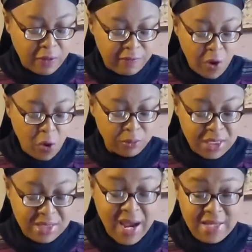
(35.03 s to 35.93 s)
foam the
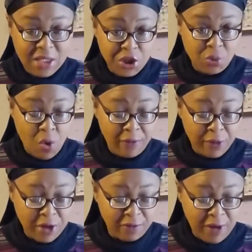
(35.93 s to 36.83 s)
size that you want
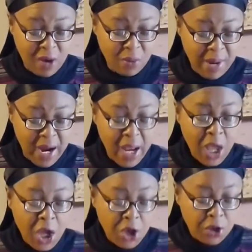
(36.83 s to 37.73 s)
for your flower pot,
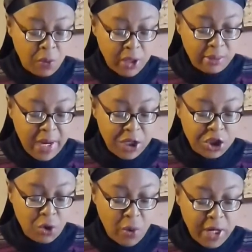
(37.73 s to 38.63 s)
you want to make
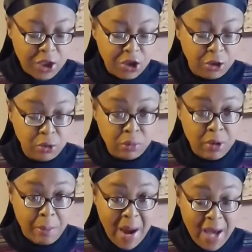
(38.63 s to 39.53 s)
sure that you glue
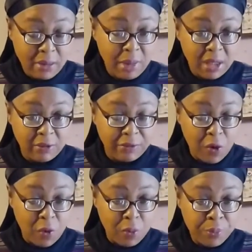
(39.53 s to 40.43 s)
the bottom of the
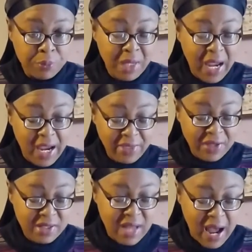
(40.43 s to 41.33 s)
foam and
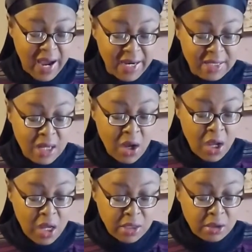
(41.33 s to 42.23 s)
the sides
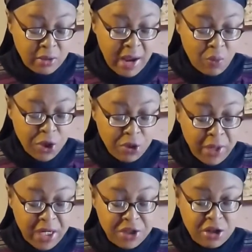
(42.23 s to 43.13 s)
so that when you
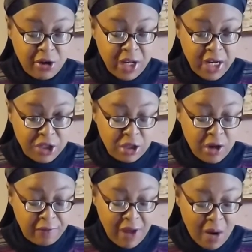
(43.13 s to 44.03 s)
insert it into
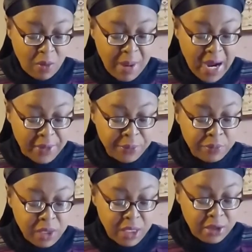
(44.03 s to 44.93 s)
your flower pot,
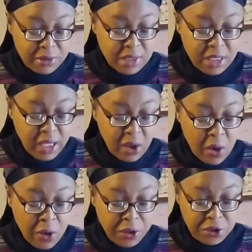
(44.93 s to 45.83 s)
it'll stick
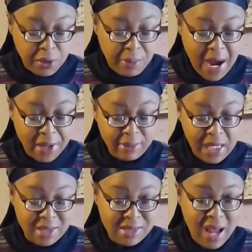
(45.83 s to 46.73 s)
to the bottom
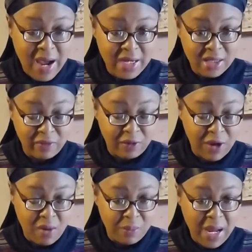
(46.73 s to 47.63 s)
and the sides of your
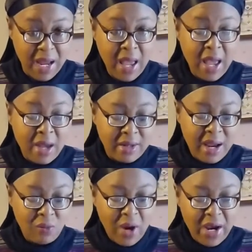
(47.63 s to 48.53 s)
flower pot.
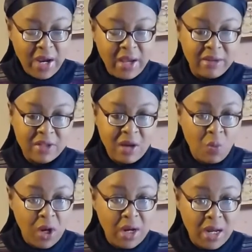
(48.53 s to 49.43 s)
That way, if
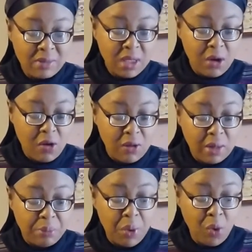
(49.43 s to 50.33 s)
someone comes along
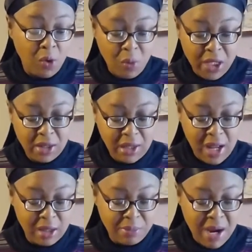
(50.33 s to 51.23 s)
and pull one of your
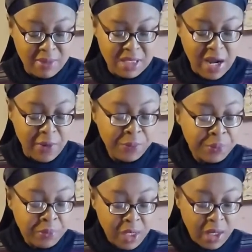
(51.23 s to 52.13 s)
lollipops out,
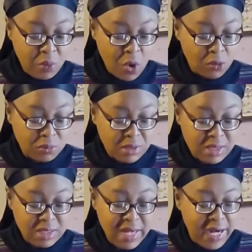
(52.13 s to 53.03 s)
it won't
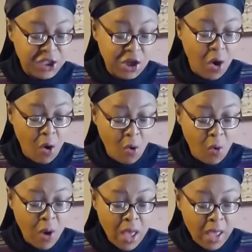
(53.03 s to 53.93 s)
snatch the
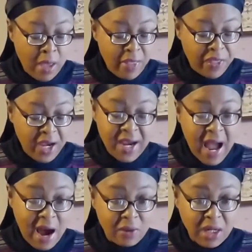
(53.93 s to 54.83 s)
whole thing
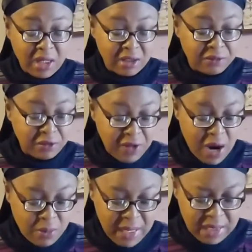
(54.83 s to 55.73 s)
out of the
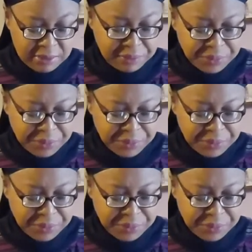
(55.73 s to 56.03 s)
flower pot.